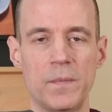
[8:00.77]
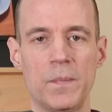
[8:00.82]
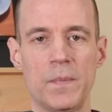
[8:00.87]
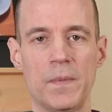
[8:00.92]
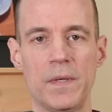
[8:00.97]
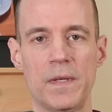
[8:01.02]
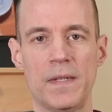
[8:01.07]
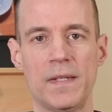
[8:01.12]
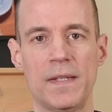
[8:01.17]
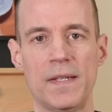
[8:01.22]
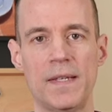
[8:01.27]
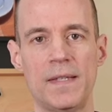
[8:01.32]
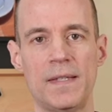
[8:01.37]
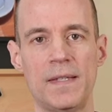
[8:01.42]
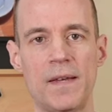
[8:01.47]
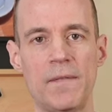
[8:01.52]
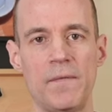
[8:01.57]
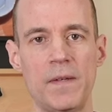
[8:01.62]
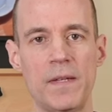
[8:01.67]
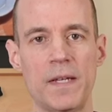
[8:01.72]
but it
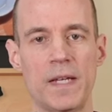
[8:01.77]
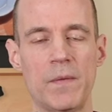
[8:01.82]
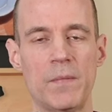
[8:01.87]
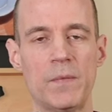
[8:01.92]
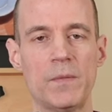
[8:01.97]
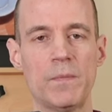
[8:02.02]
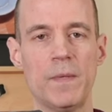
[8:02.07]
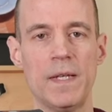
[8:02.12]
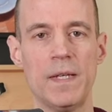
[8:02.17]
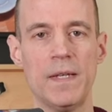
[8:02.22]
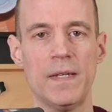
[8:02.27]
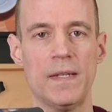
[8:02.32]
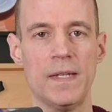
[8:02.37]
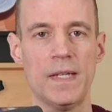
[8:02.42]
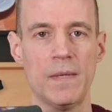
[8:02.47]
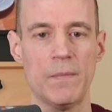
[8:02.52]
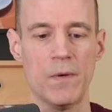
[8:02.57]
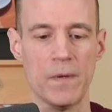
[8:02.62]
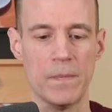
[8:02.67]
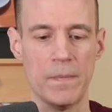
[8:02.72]
definitely helps me to
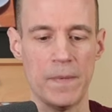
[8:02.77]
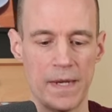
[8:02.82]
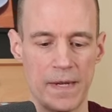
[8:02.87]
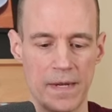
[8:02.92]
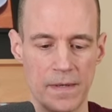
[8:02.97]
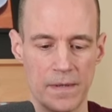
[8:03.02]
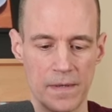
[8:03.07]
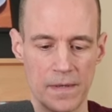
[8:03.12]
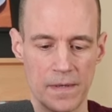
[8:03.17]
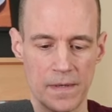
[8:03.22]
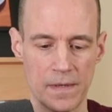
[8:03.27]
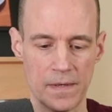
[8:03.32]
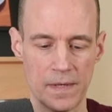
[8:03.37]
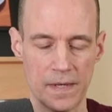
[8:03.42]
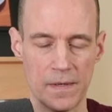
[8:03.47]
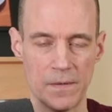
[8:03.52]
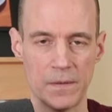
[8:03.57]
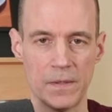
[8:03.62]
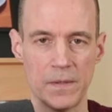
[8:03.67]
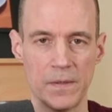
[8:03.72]
get more painting done
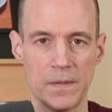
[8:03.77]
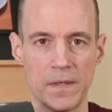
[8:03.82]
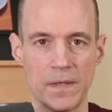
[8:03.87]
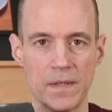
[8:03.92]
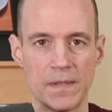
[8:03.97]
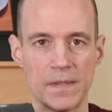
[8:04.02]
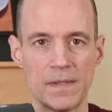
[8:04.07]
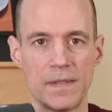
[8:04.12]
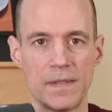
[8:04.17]
outdoors.